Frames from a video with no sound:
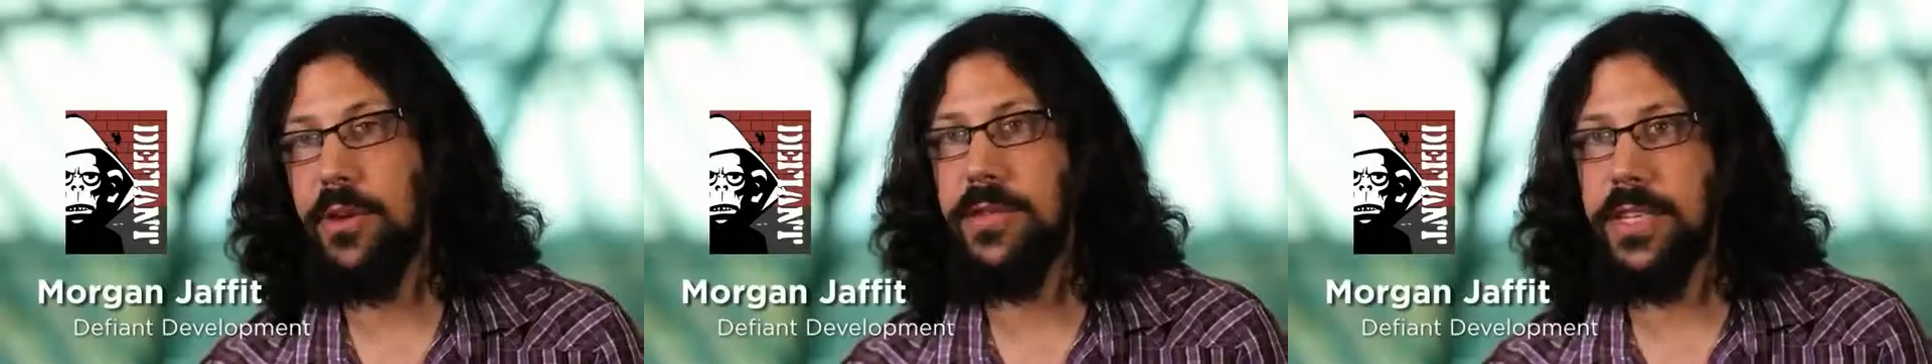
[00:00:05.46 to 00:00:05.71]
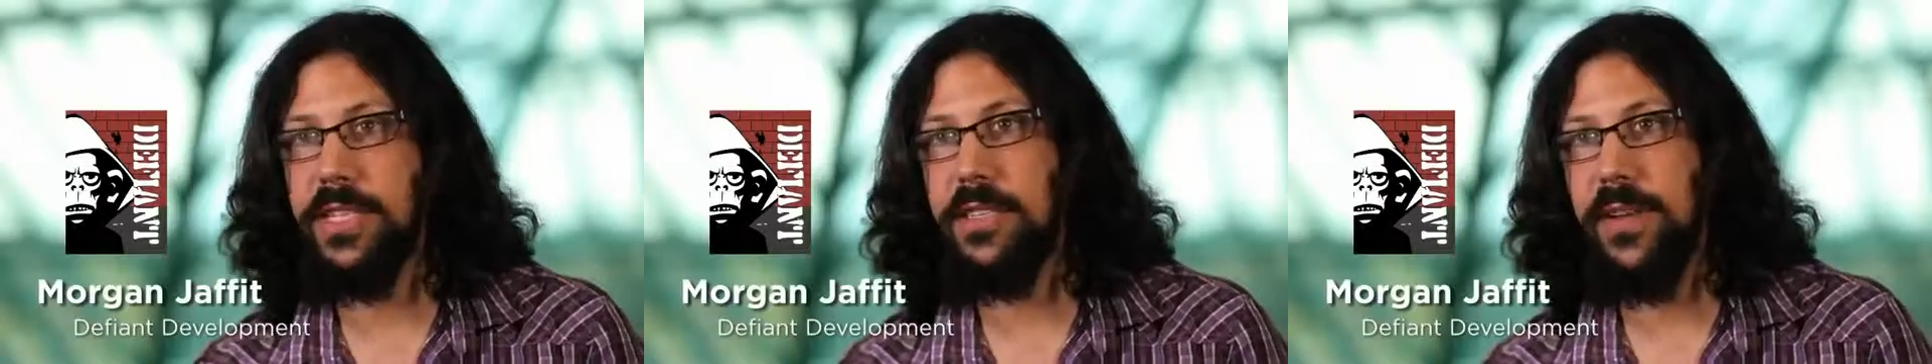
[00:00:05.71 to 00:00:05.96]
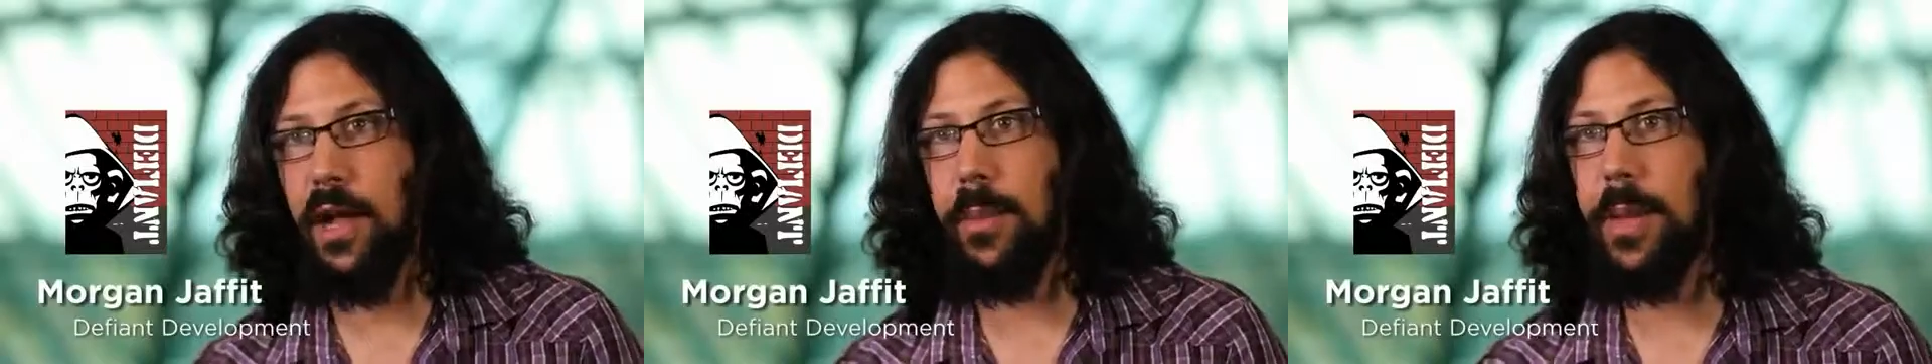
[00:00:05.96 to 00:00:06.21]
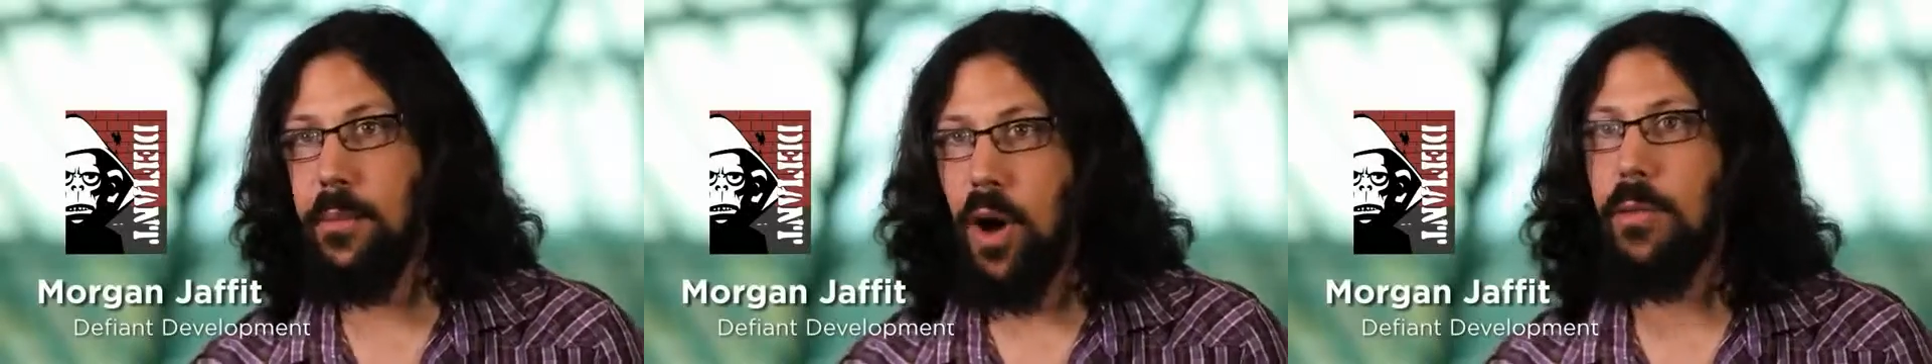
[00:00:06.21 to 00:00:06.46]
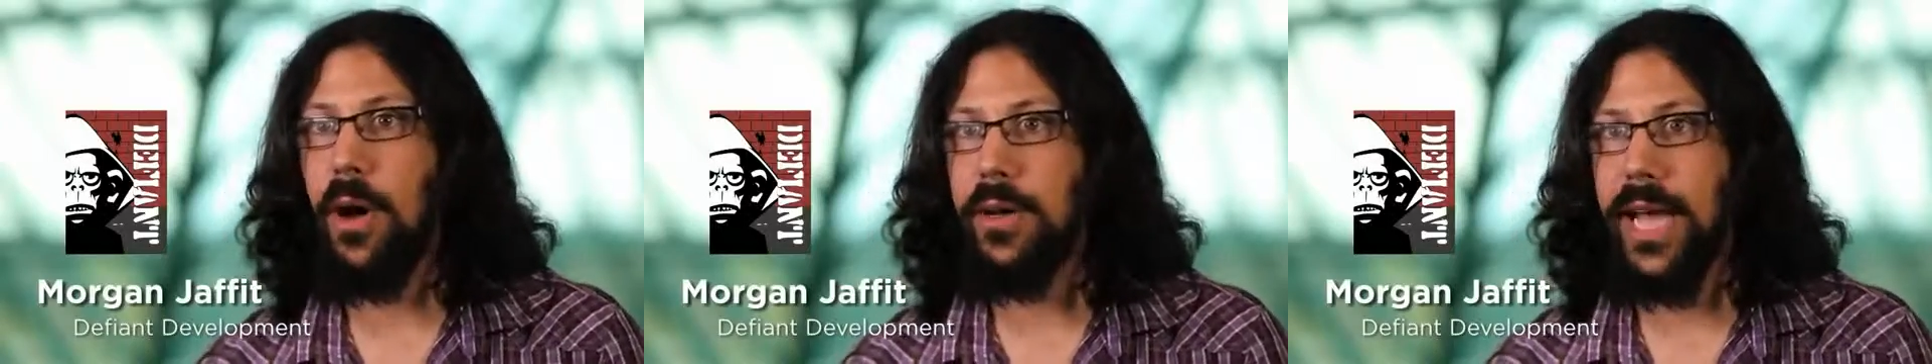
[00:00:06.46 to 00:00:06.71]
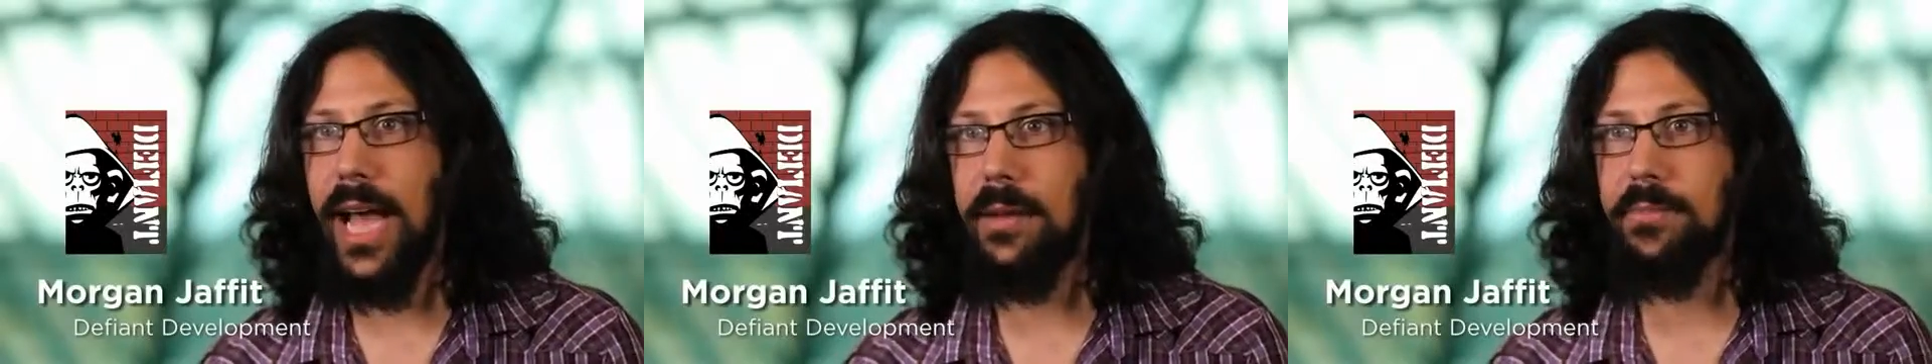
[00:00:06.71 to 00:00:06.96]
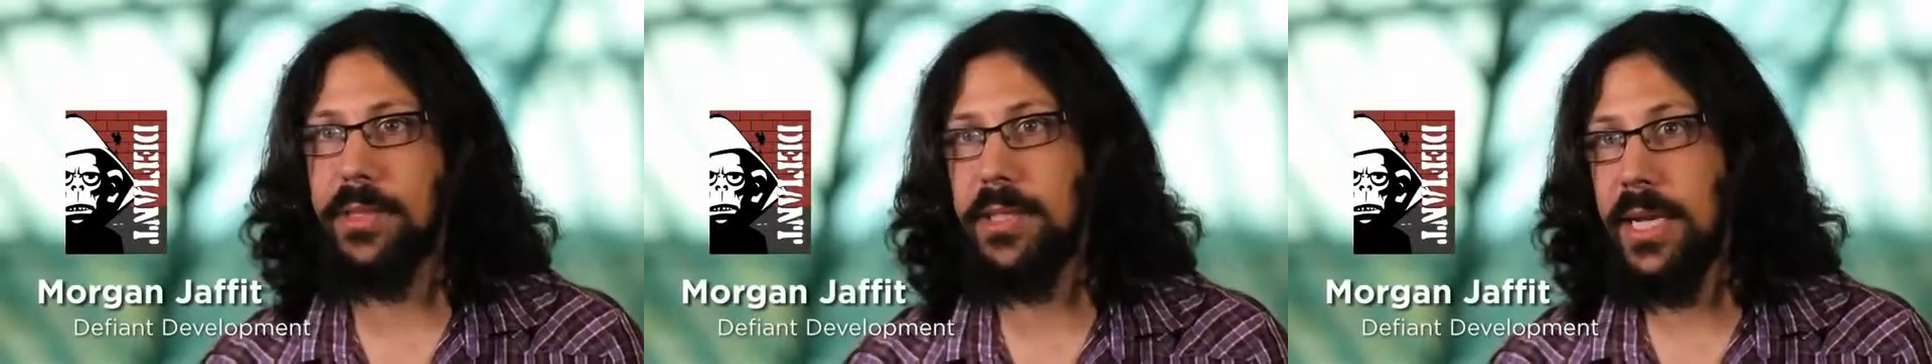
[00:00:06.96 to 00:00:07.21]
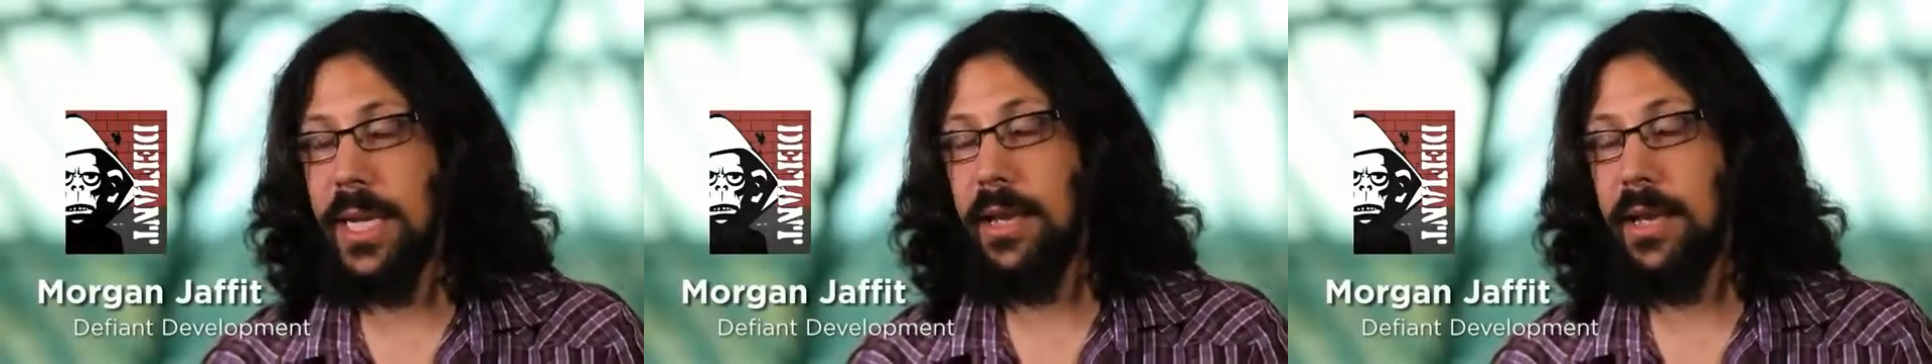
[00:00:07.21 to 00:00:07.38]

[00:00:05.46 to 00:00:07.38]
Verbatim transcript: moved into developing mobile games.